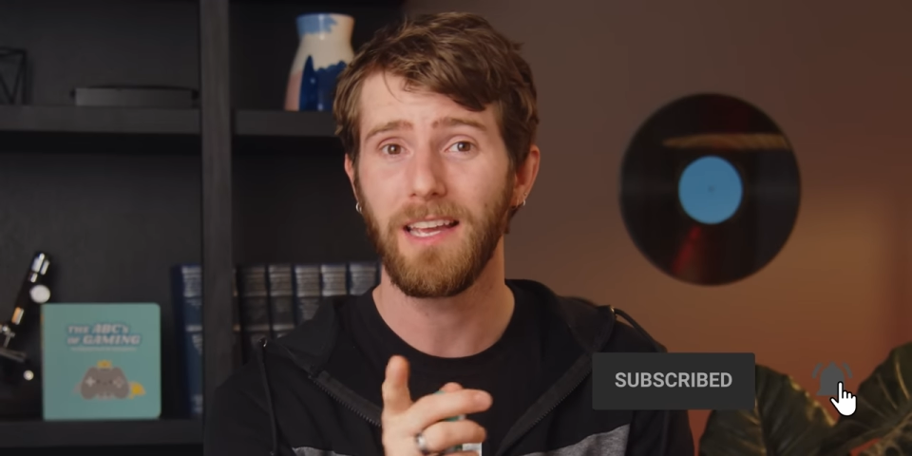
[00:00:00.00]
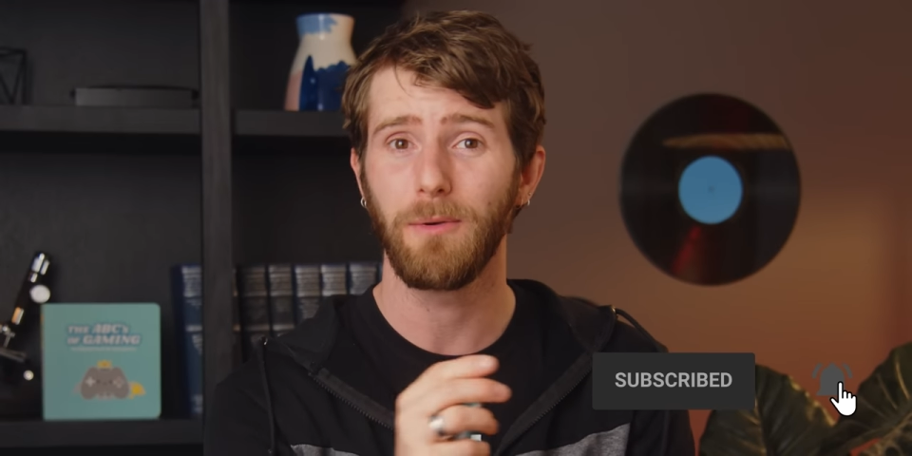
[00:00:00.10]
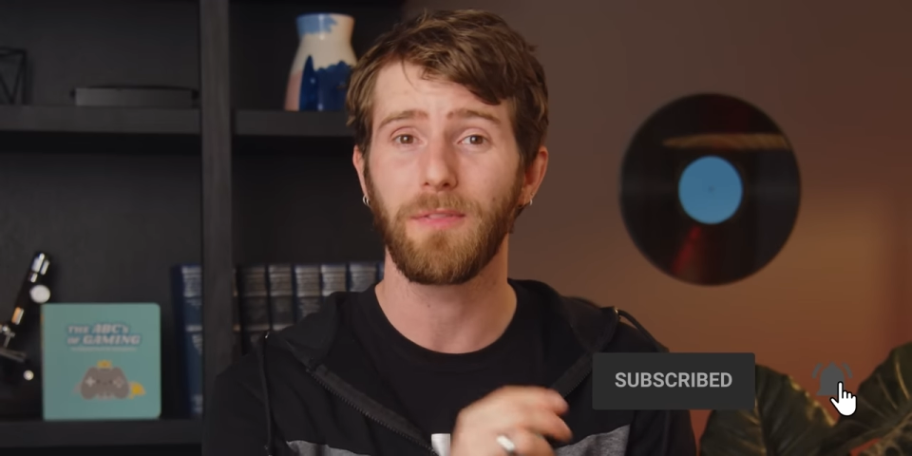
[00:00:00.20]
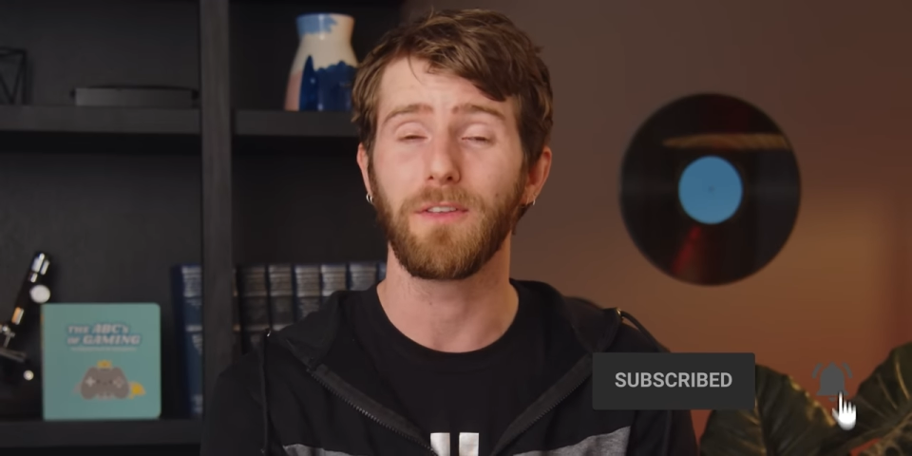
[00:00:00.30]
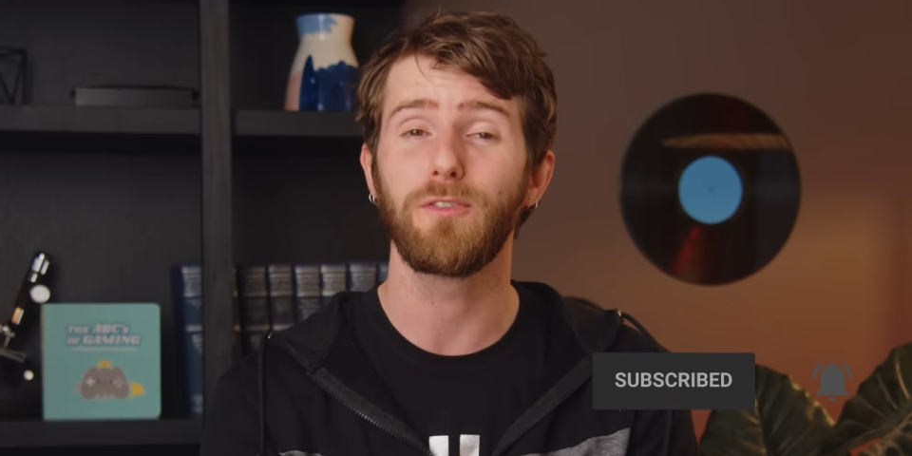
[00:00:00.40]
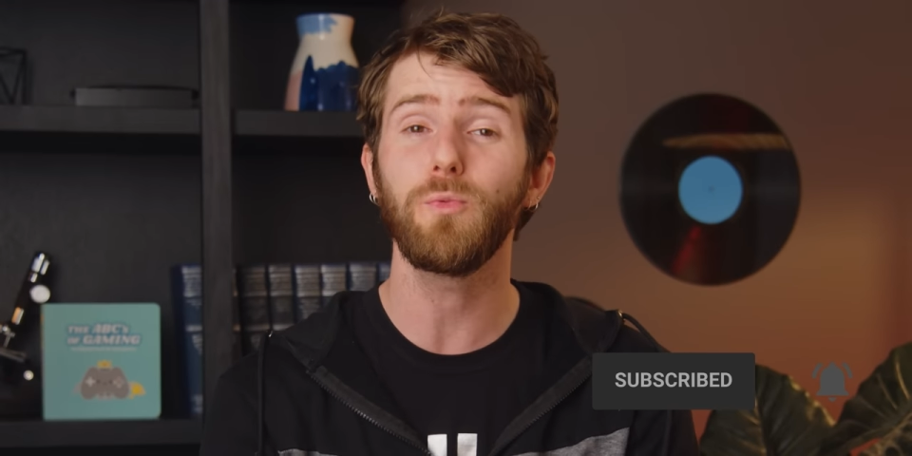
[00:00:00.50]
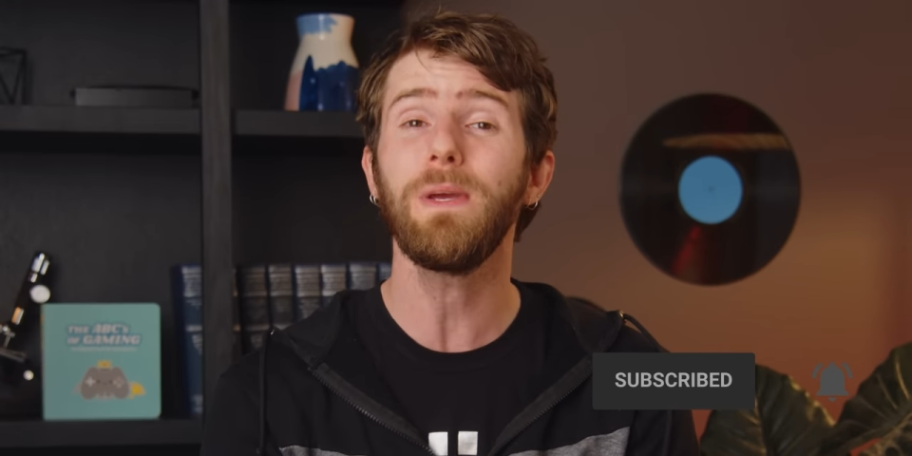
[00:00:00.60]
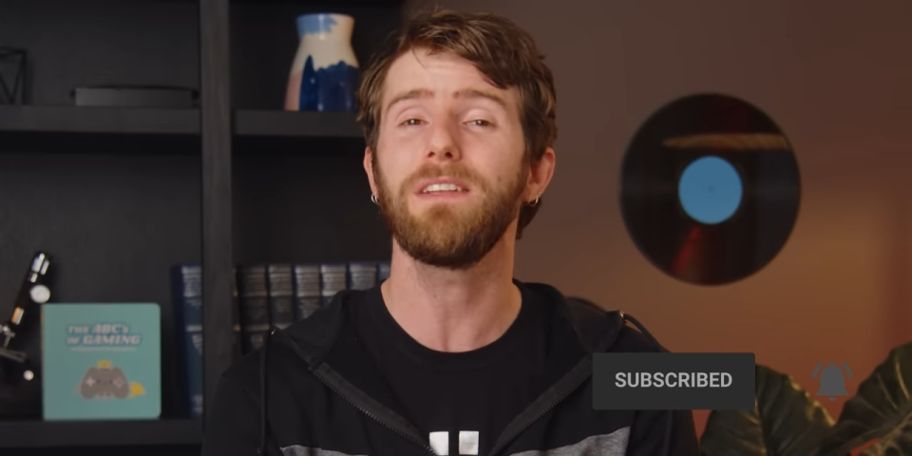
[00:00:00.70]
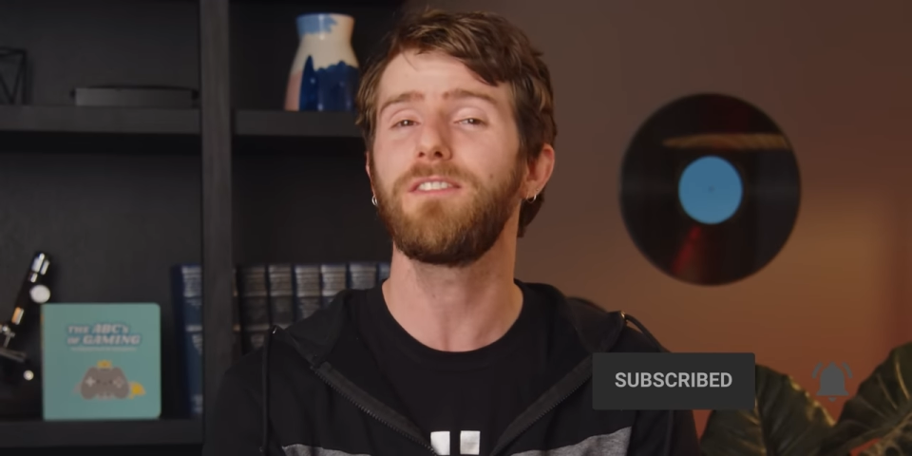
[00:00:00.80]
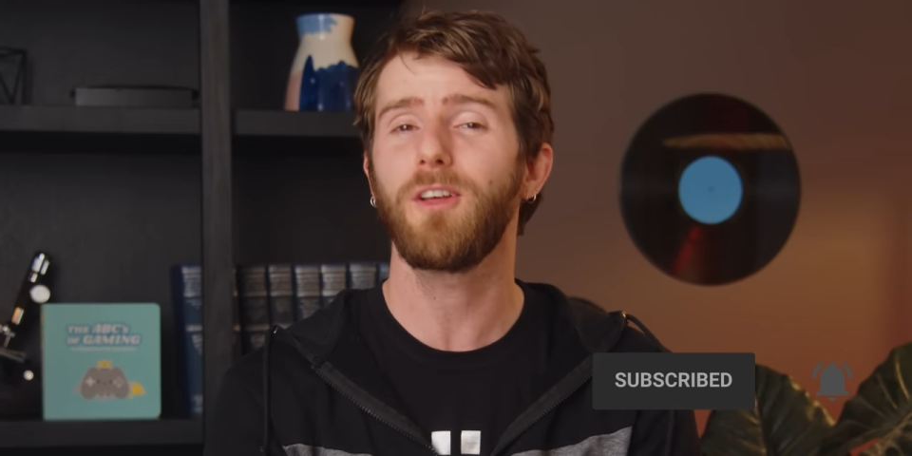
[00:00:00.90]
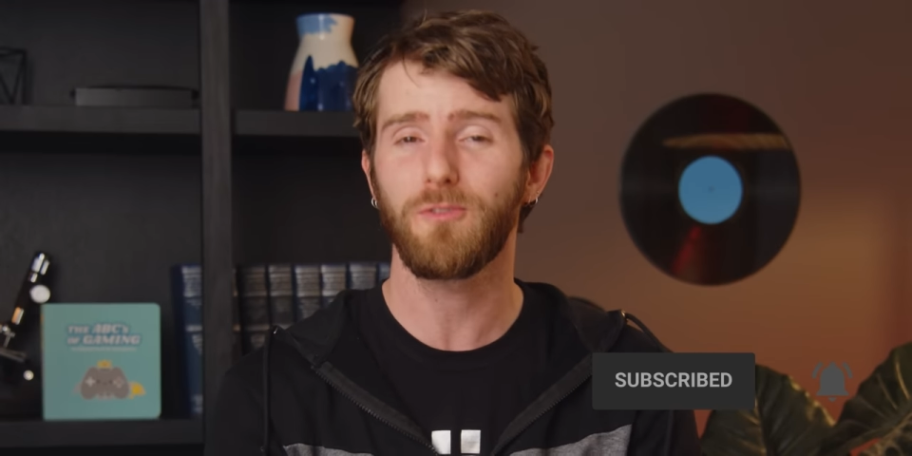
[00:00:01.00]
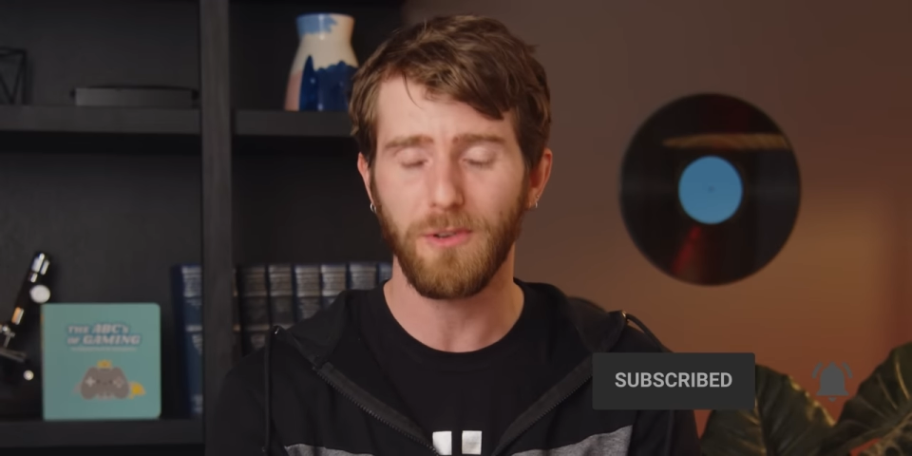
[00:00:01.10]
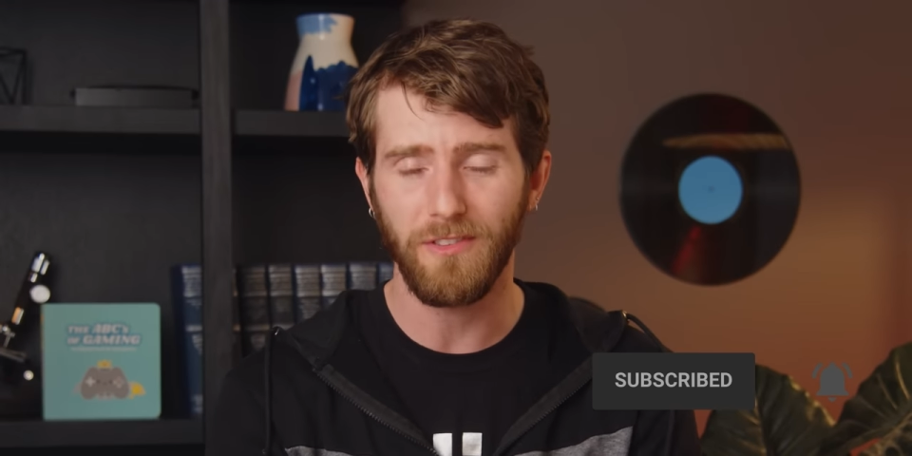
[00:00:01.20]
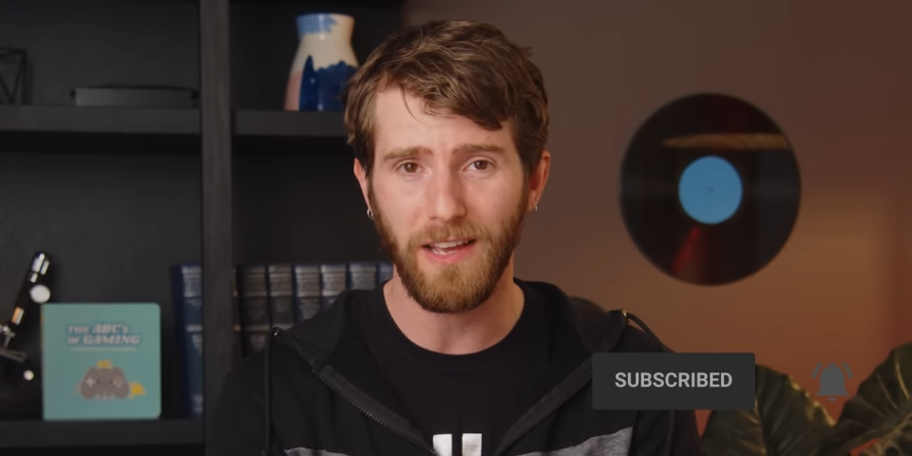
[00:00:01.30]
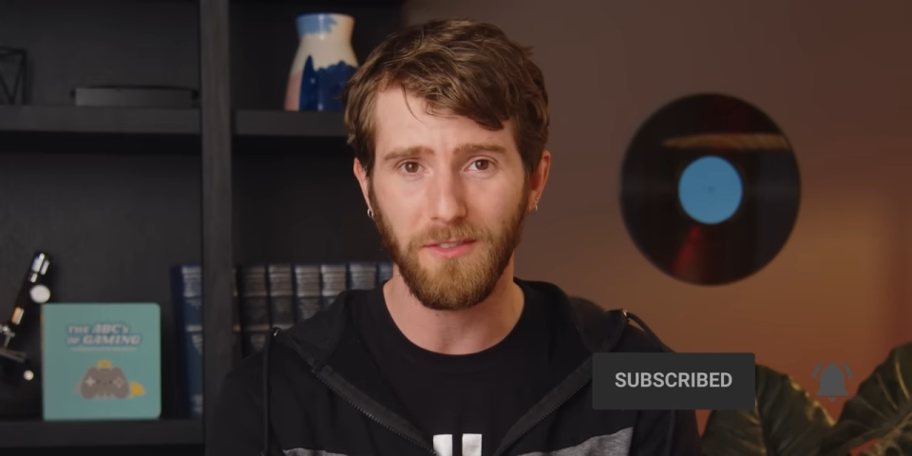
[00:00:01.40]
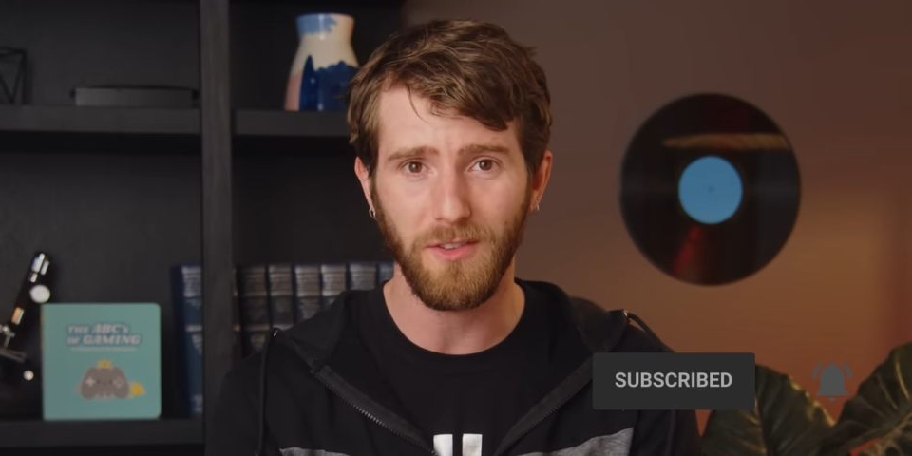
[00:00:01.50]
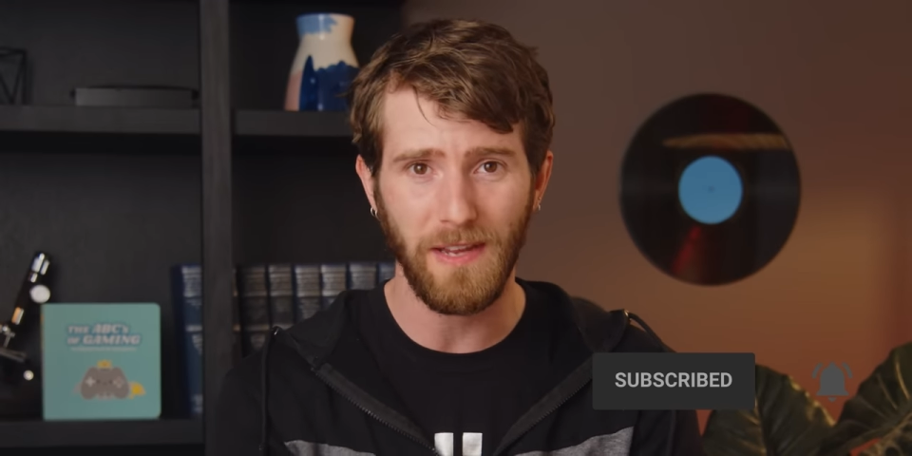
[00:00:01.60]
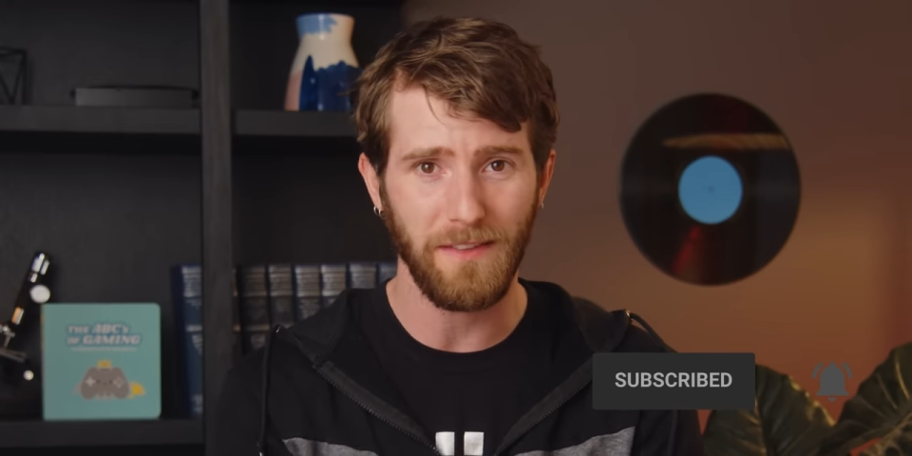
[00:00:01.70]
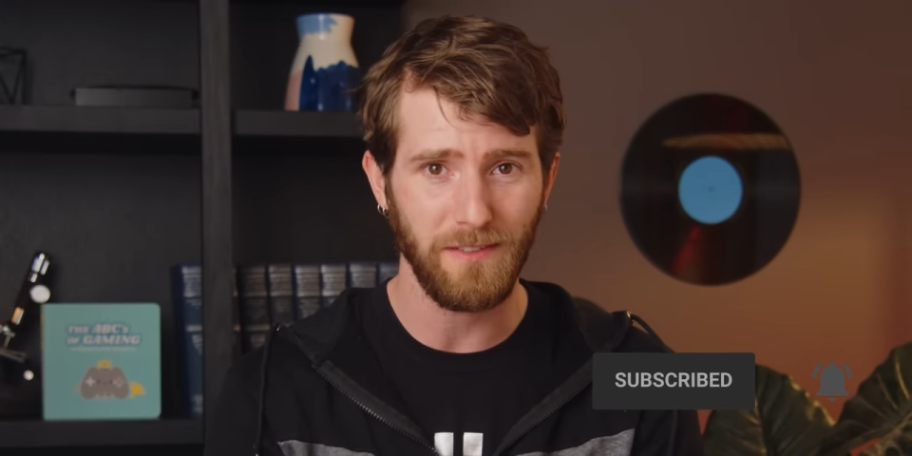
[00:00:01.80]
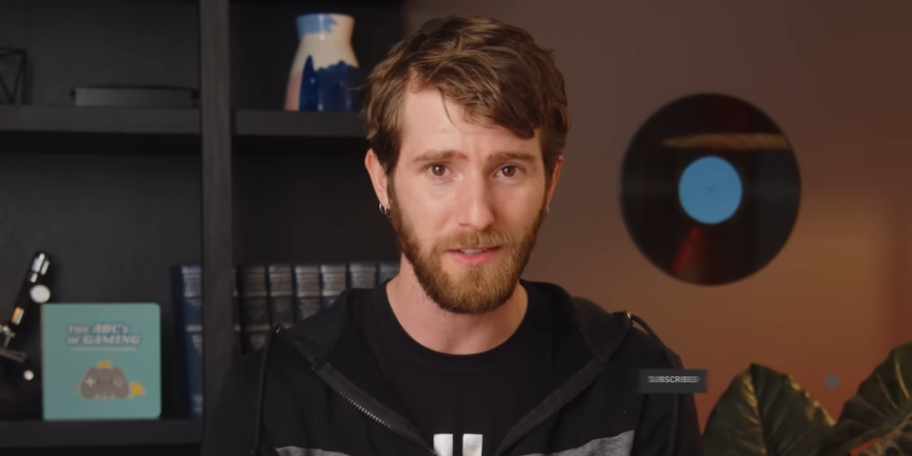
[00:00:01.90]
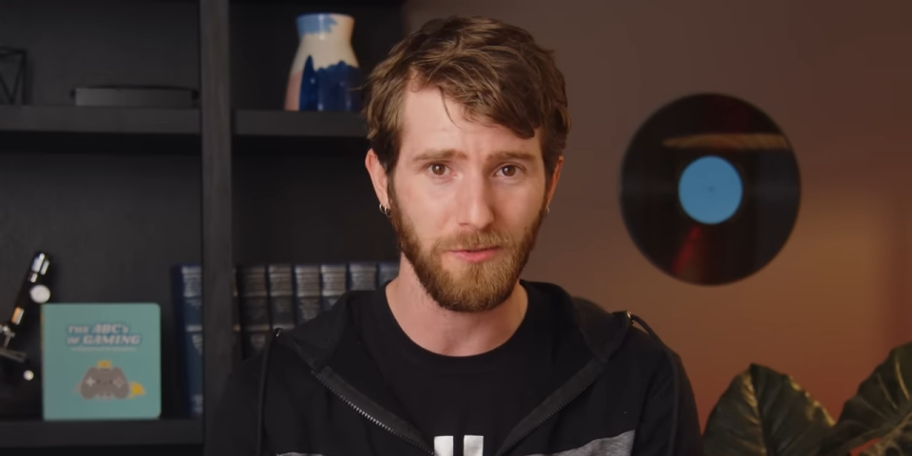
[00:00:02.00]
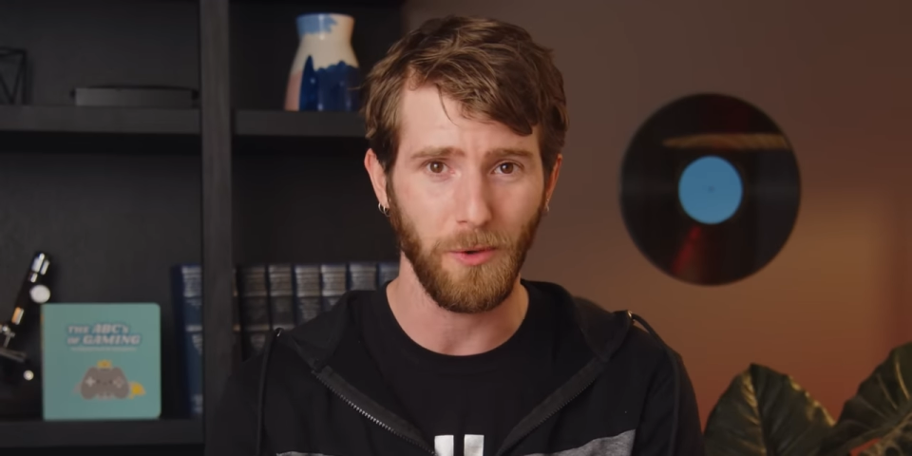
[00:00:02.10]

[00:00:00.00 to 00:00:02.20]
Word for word: with the sweet sultry sounds of Anthony's